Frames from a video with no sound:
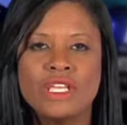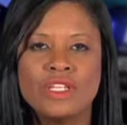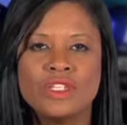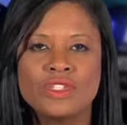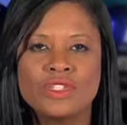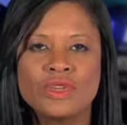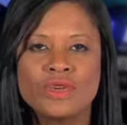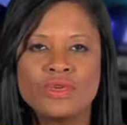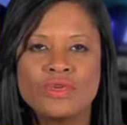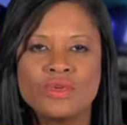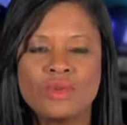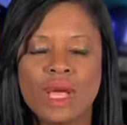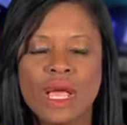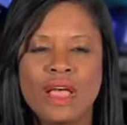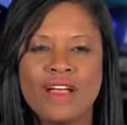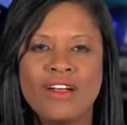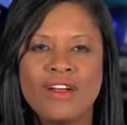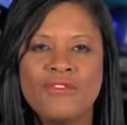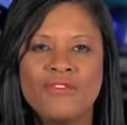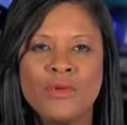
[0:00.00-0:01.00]
So
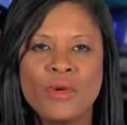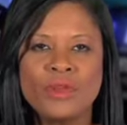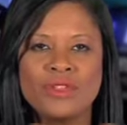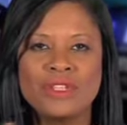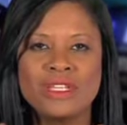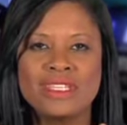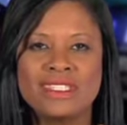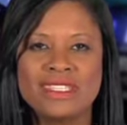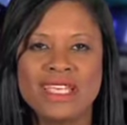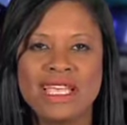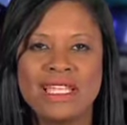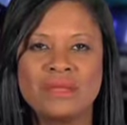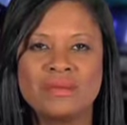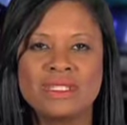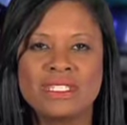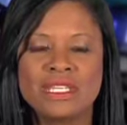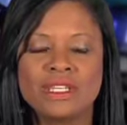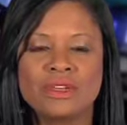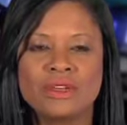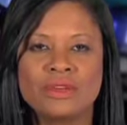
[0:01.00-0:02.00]
for the asylum
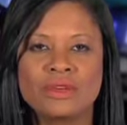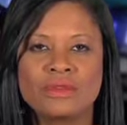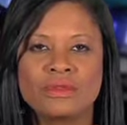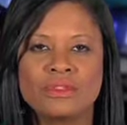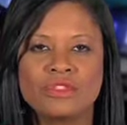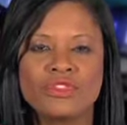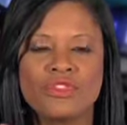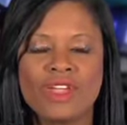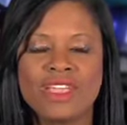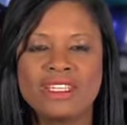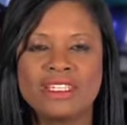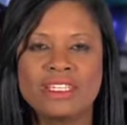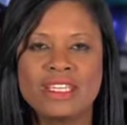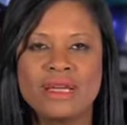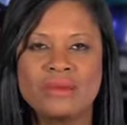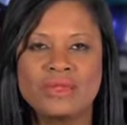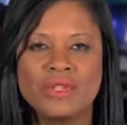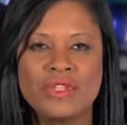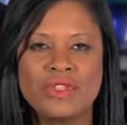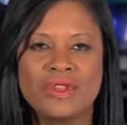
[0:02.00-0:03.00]
seeker trying to
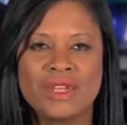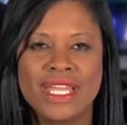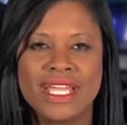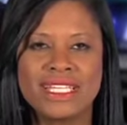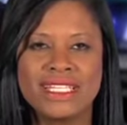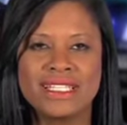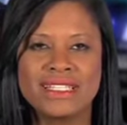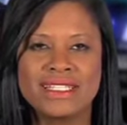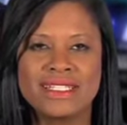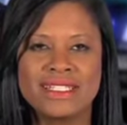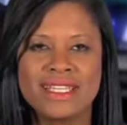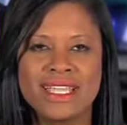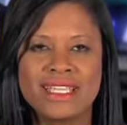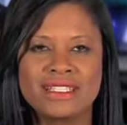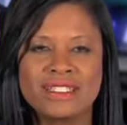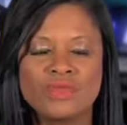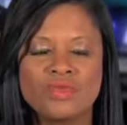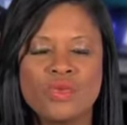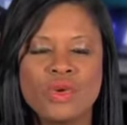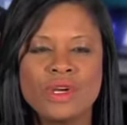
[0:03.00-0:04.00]
come to the United
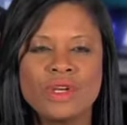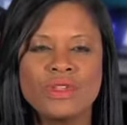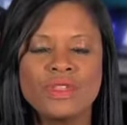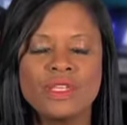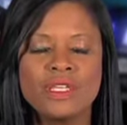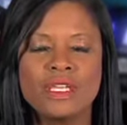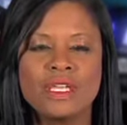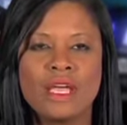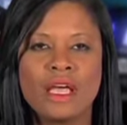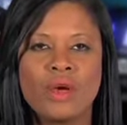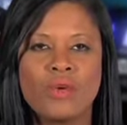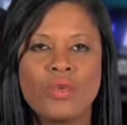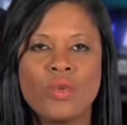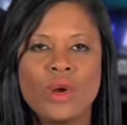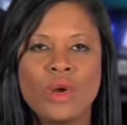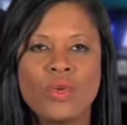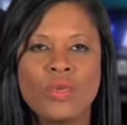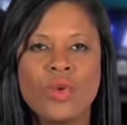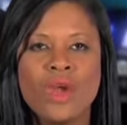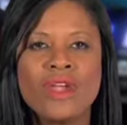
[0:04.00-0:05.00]
States, where
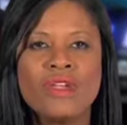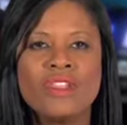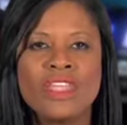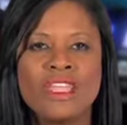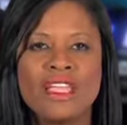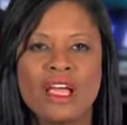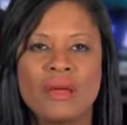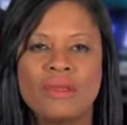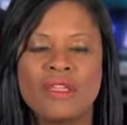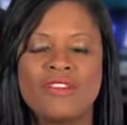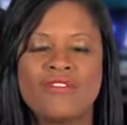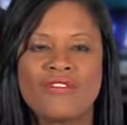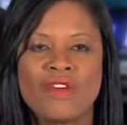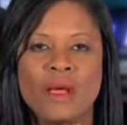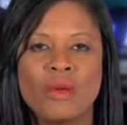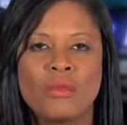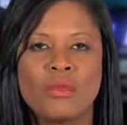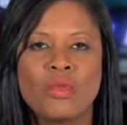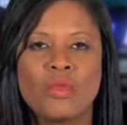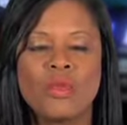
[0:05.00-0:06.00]
are they coming
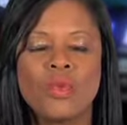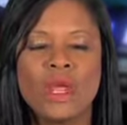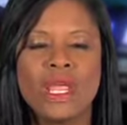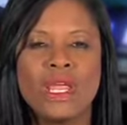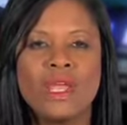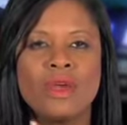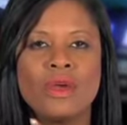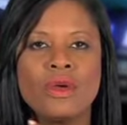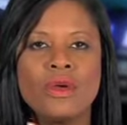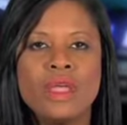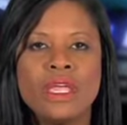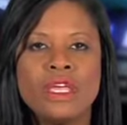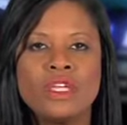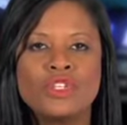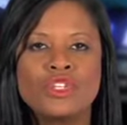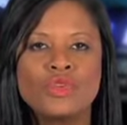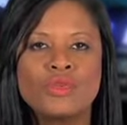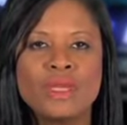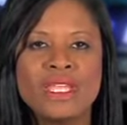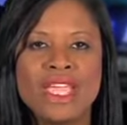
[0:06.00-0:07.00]
from? Where
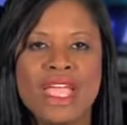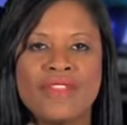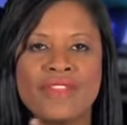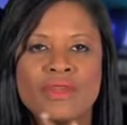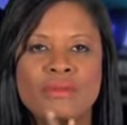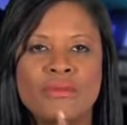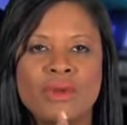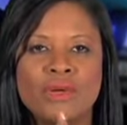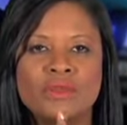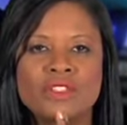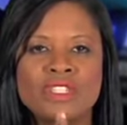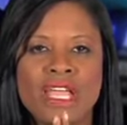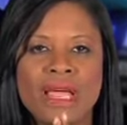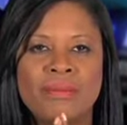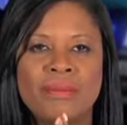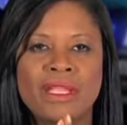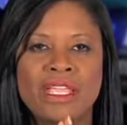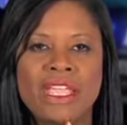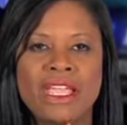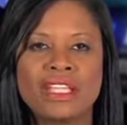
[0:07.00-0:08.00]
do we get the most
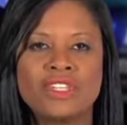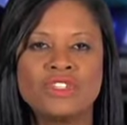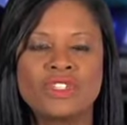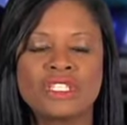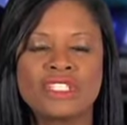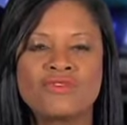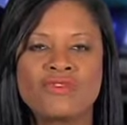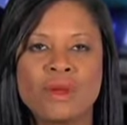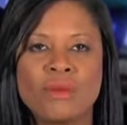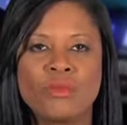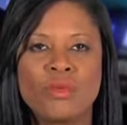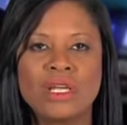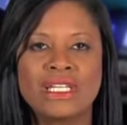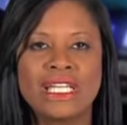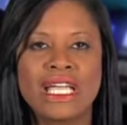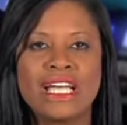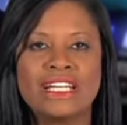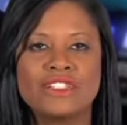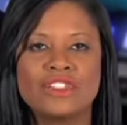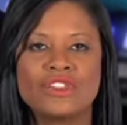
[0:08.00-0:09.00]
applications from?
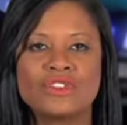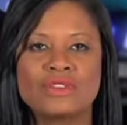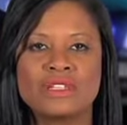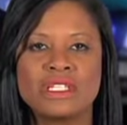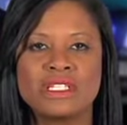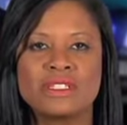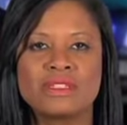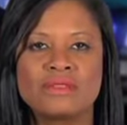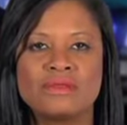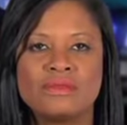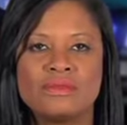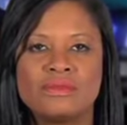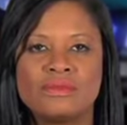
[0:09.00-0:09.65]
What countries?